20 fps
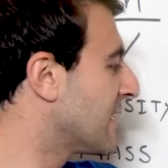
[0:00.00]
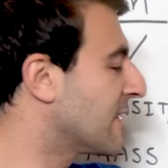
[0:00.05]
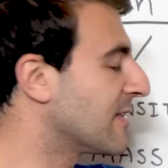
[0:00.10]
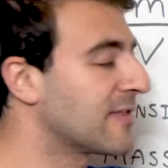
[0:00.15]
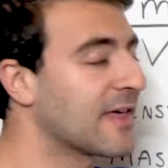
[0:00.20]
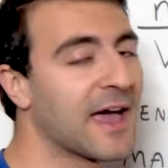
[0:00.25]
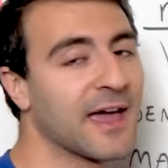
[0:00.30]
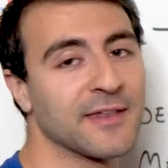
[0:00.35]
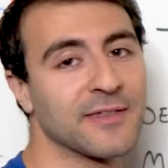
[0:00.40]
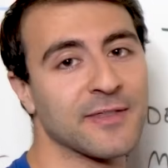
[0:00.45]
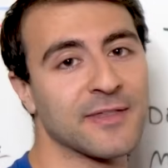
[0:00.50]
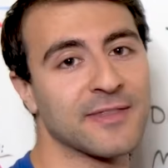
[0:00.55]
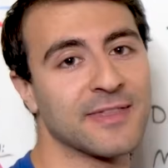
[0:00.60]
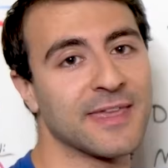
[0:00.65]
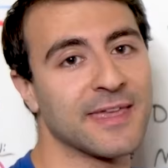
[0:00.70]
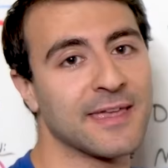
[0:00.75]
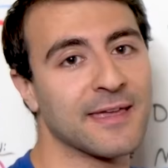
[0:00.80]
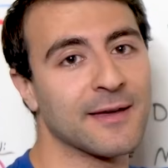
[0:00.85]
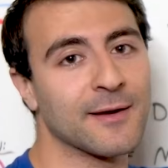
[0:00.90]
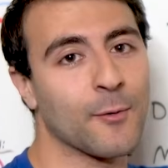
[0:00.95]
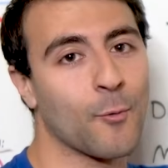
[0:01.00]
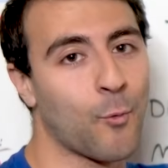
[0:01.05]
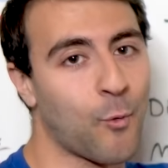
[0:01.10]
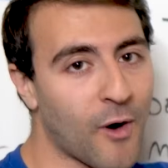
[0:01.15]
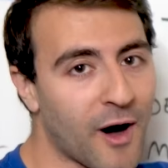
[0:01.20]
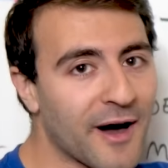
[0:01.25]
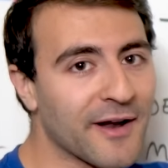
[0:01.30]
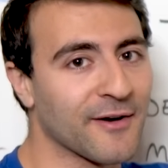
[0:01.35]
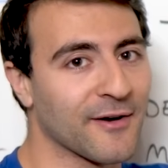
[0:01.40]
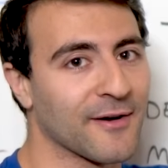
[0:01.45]
then the
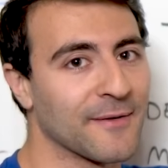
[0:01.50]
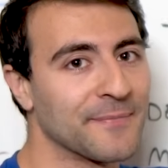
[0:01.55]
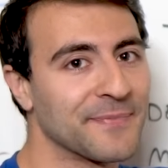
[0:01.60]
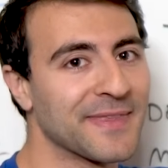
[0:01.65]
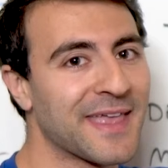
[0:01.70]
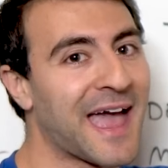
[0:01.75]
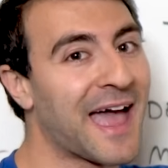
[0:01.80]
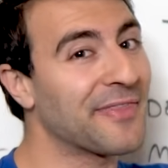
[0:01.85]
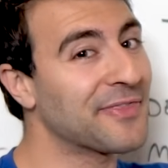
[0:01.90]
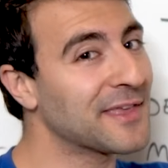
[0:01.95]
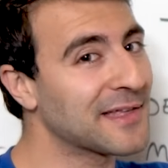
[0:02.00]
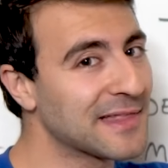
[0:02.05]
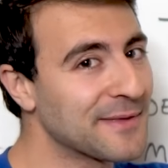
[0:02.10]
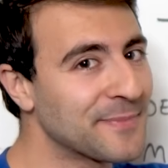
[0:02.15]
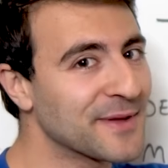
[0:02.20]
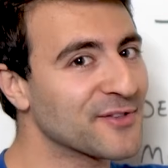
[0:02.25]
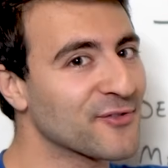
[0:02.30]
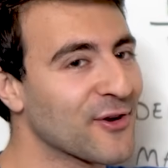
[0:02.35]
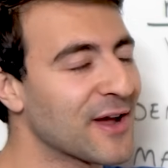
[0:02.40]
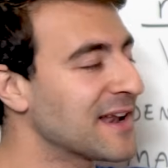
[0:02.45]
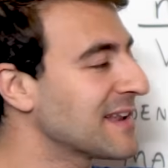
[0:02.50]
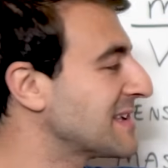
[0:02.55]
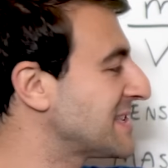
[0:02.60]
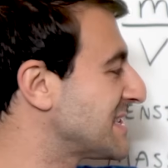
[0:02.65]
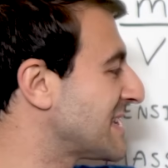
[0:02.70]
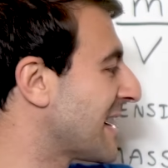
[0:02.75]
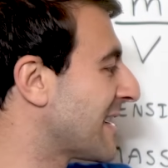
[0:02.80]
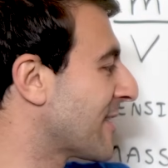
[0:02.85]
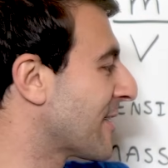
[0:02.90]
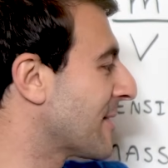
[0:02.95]
water at the Olympic Training
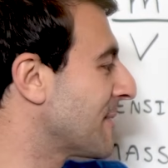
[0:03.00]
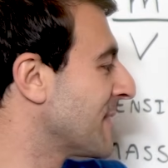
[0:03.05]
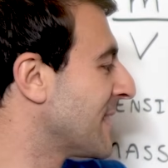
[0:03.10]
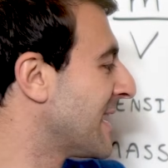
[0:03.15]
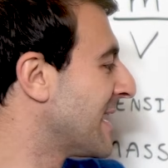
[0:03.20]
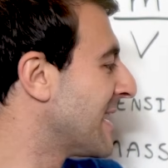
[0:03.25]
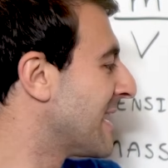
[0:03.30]
Center